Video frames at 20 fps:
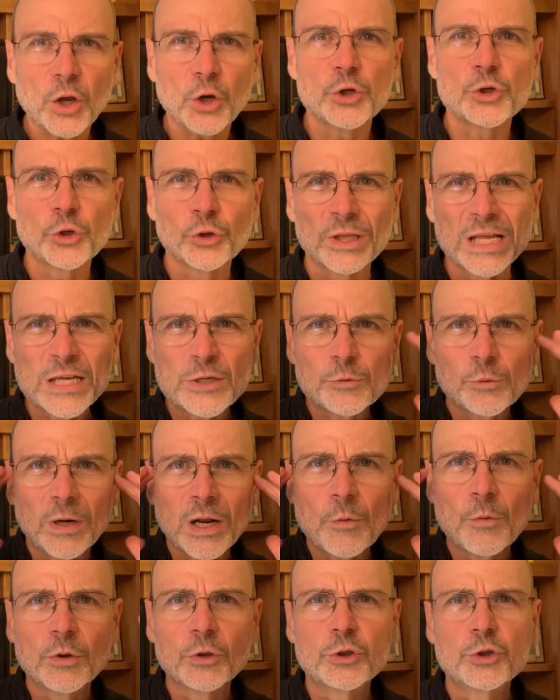So that's what I
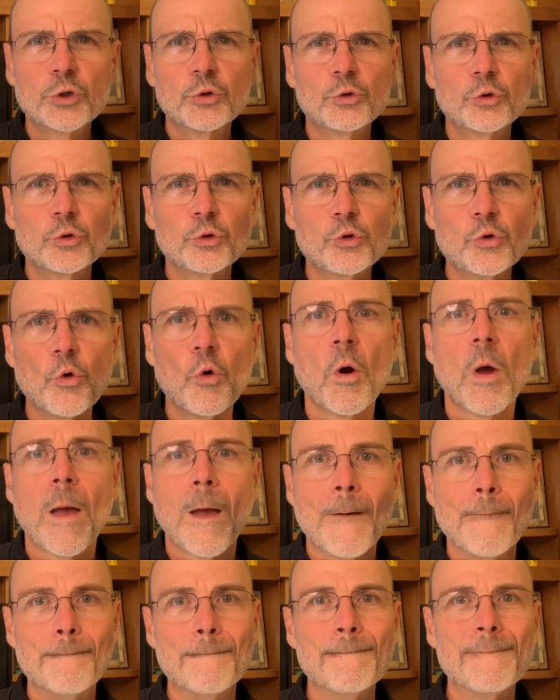want you to do
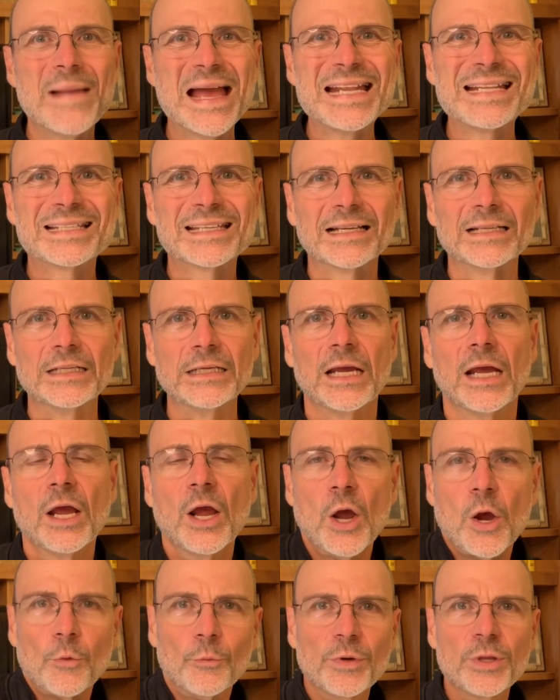mentally
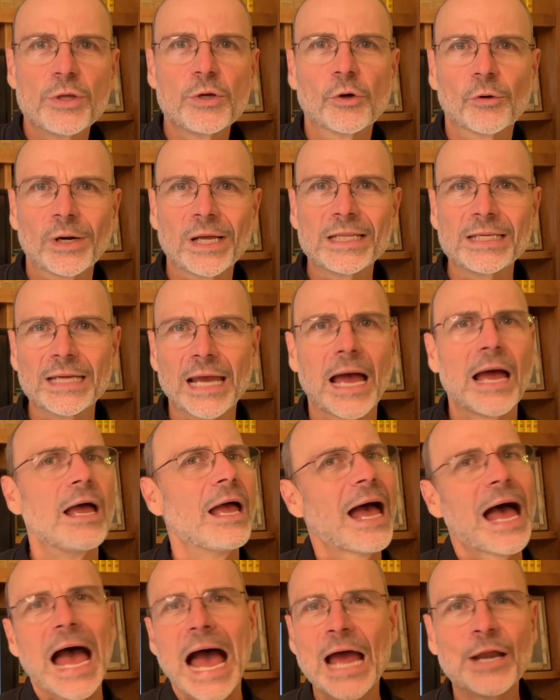with your idea.
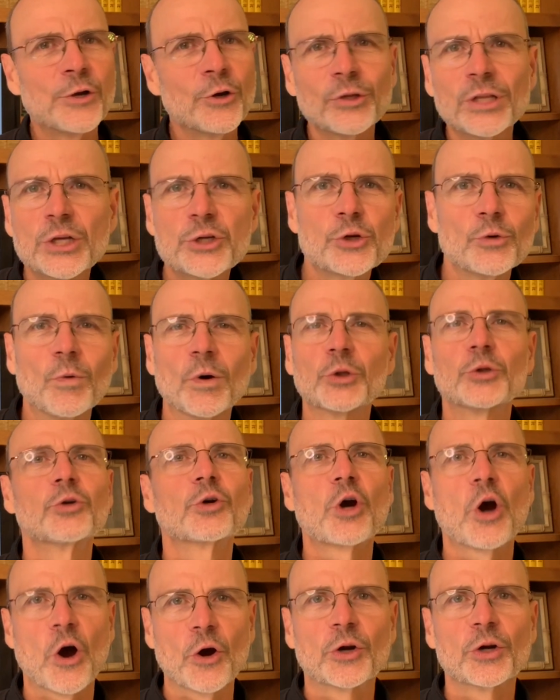I know that you want to
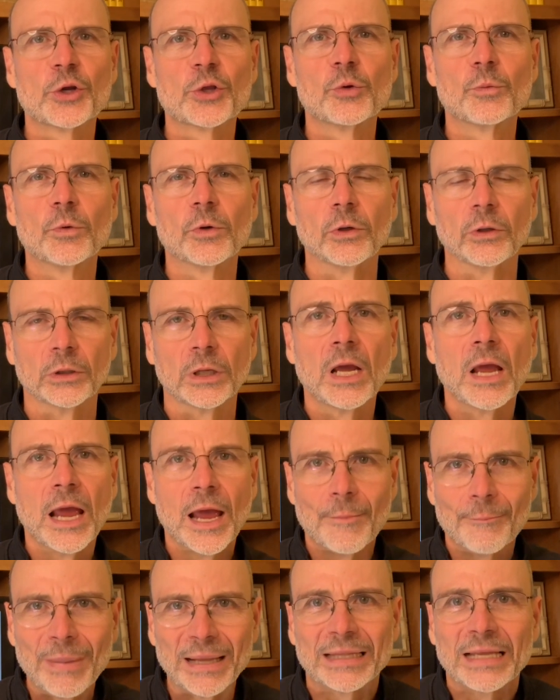conquer the world,
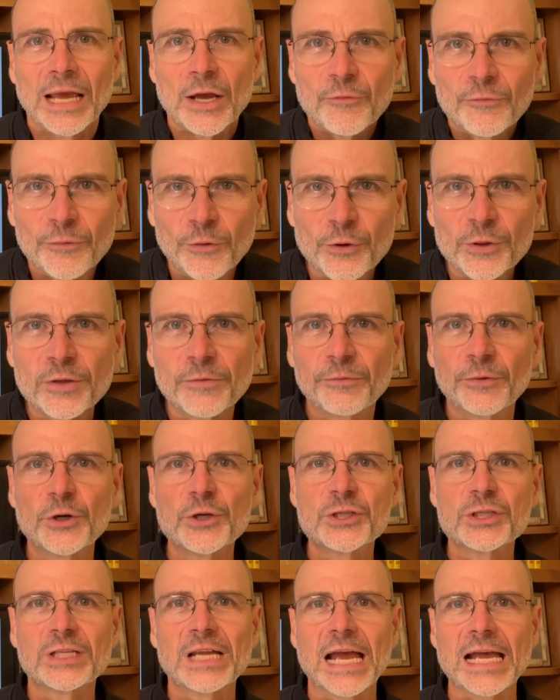but for the
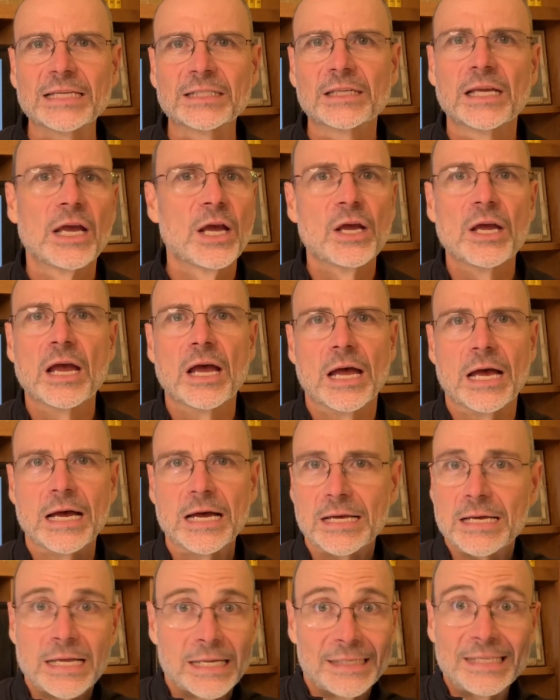first test,
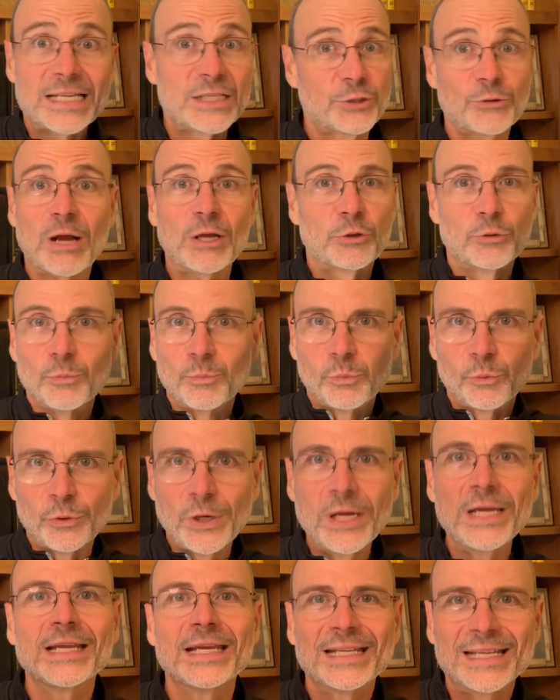let's try to
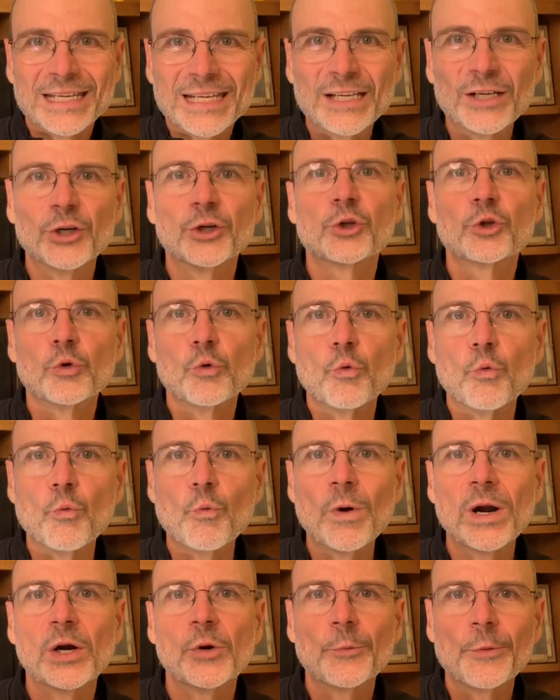bring it here to
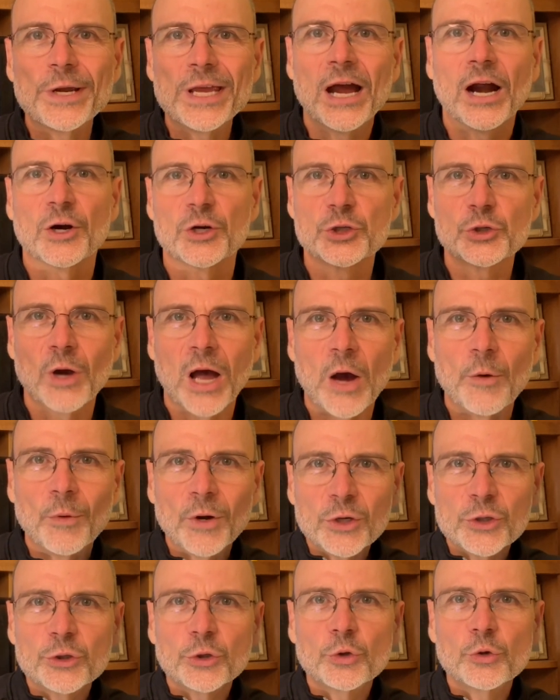where we are. So I
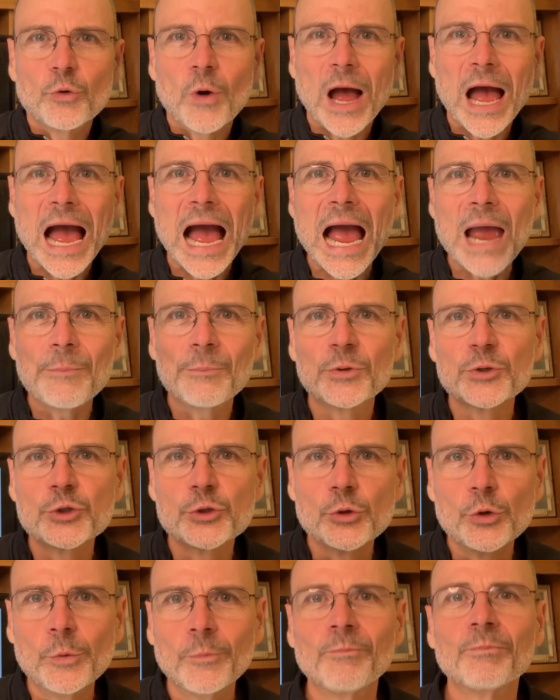want you to
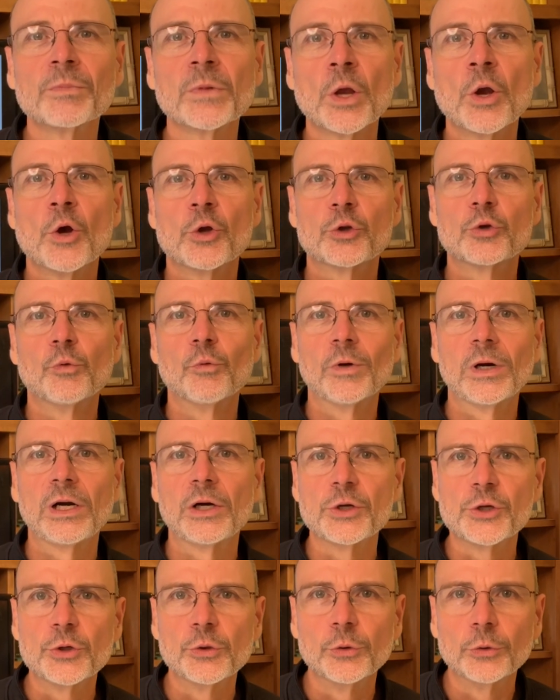hypozoom to where
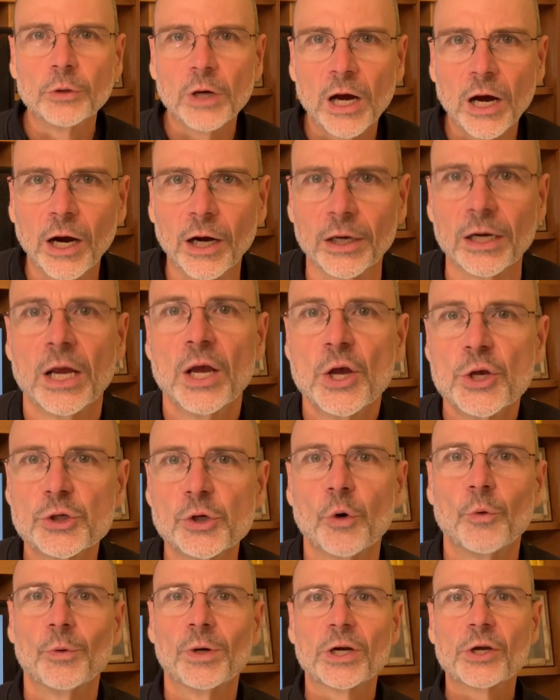you are.
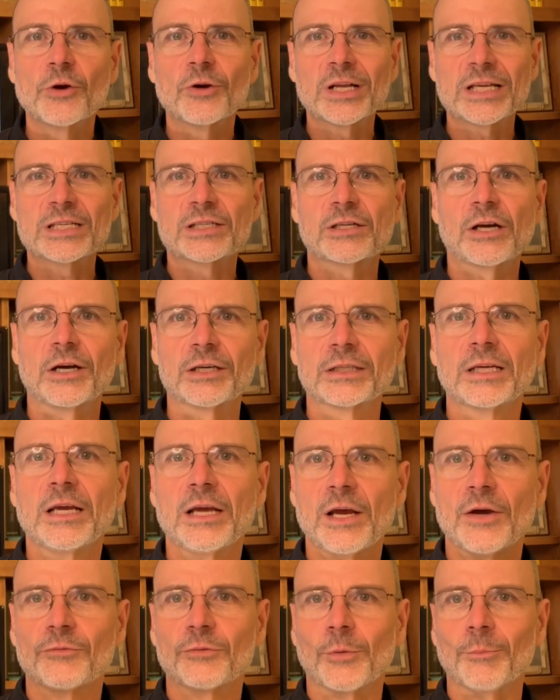So we're going to start
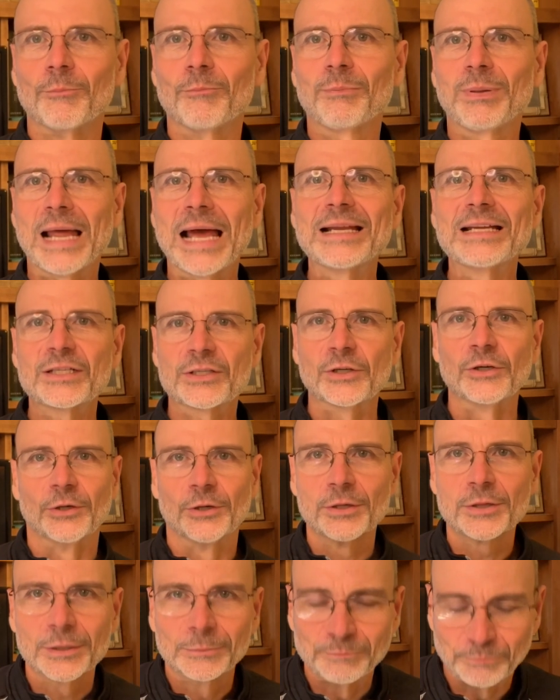from planet
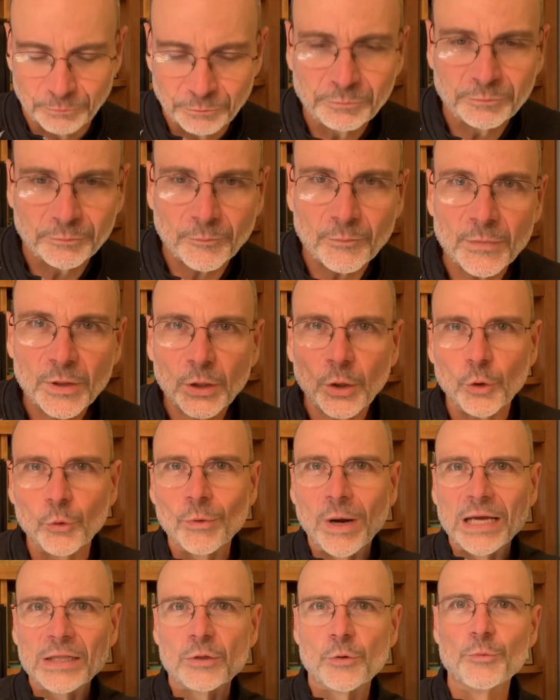Earth,
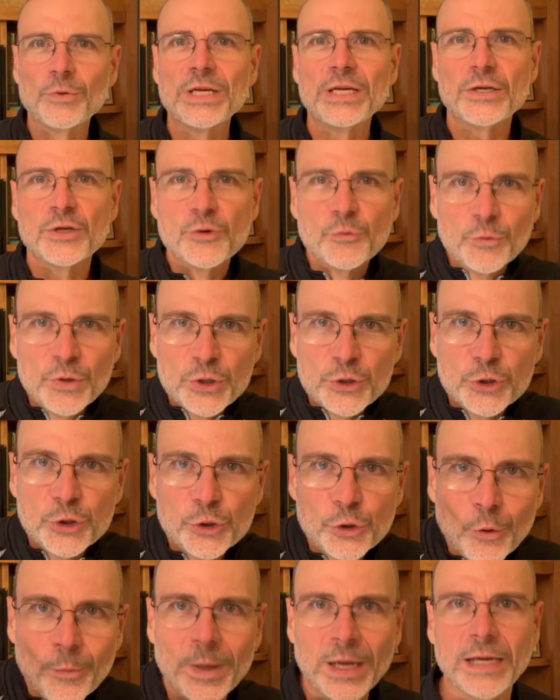right? We
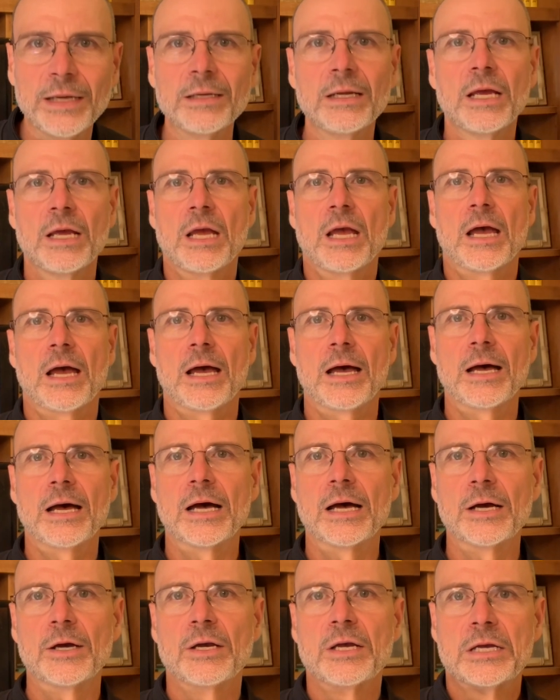zoom in.
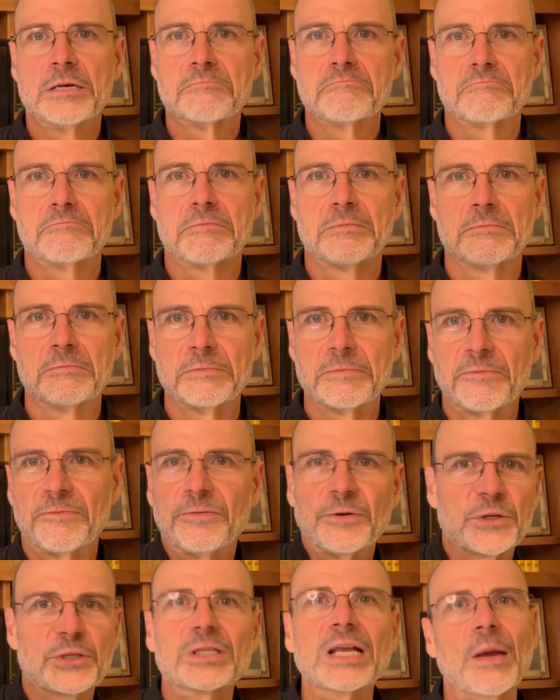
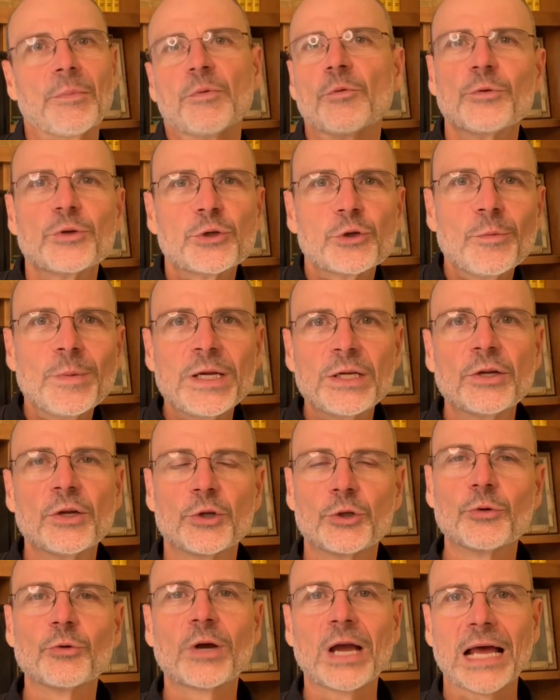First step, we zoom in
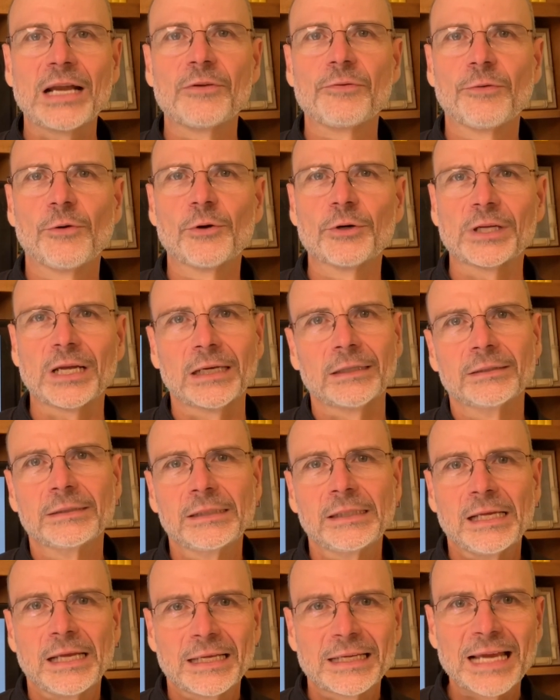to California.
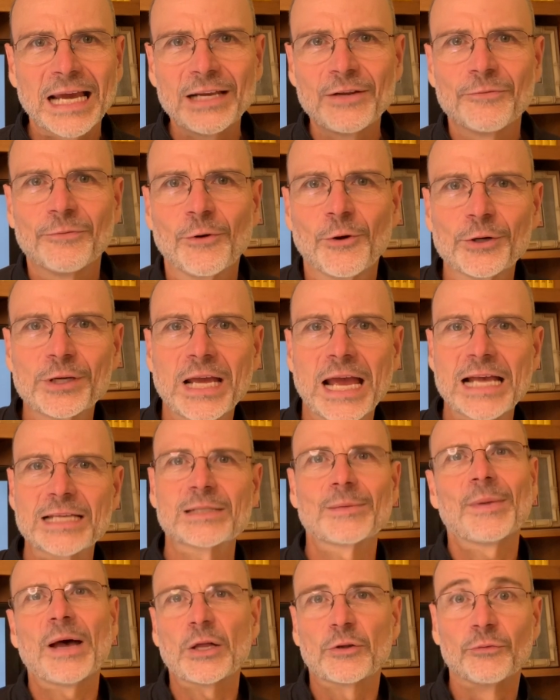California has
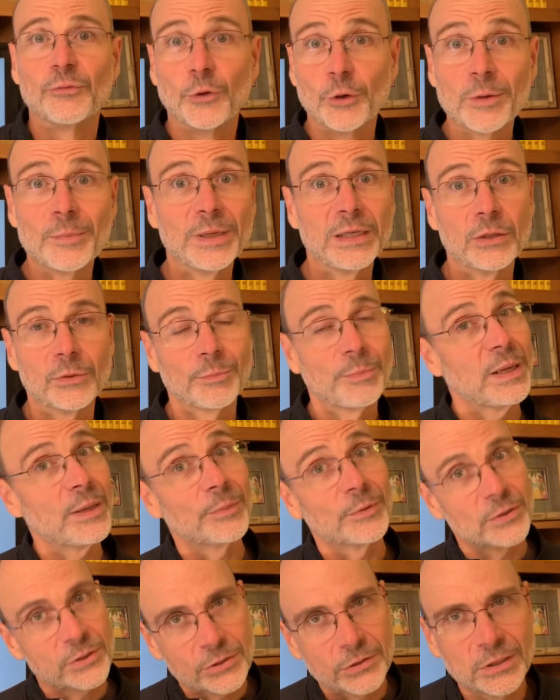about 40 million
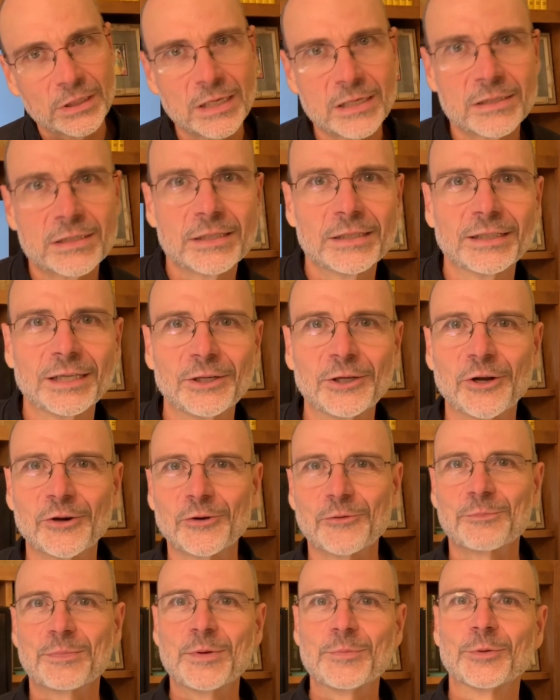people, so that's still a lot
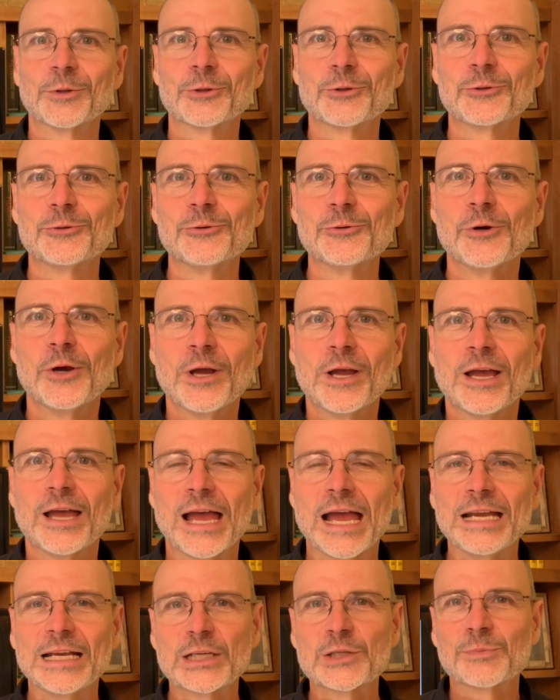of people to do
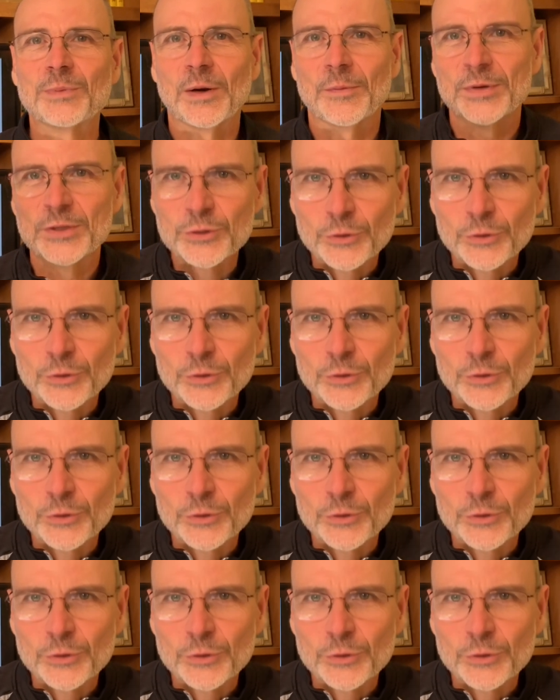an experiment.